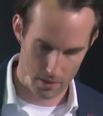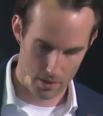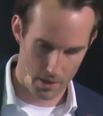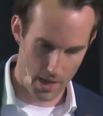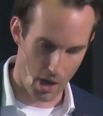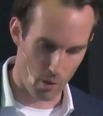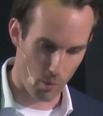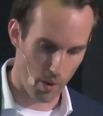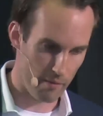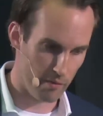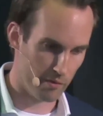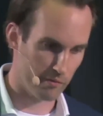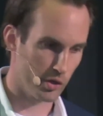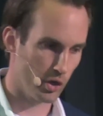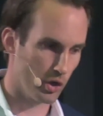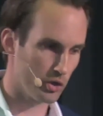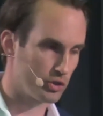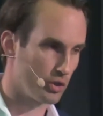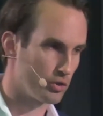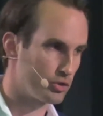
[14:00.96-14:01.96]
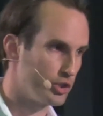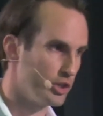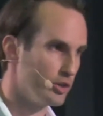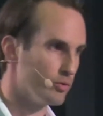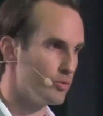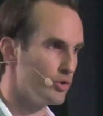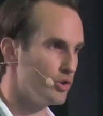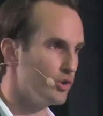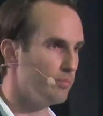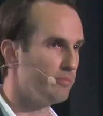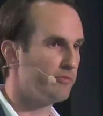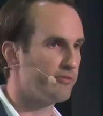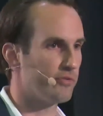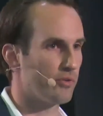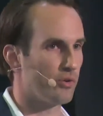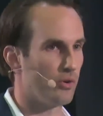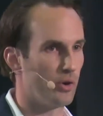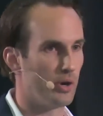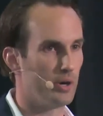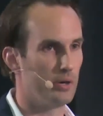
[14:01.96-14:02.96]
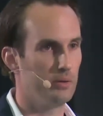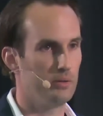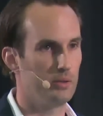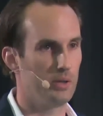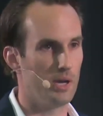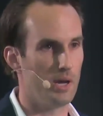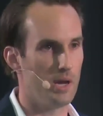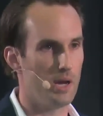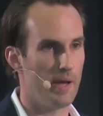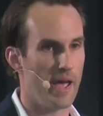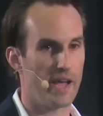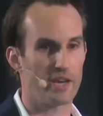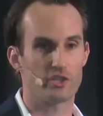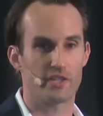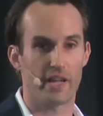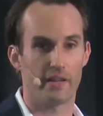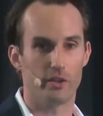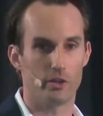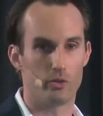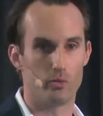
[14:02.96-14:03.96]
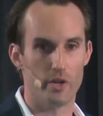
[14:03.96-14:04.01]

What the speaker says: However, we also see room for extended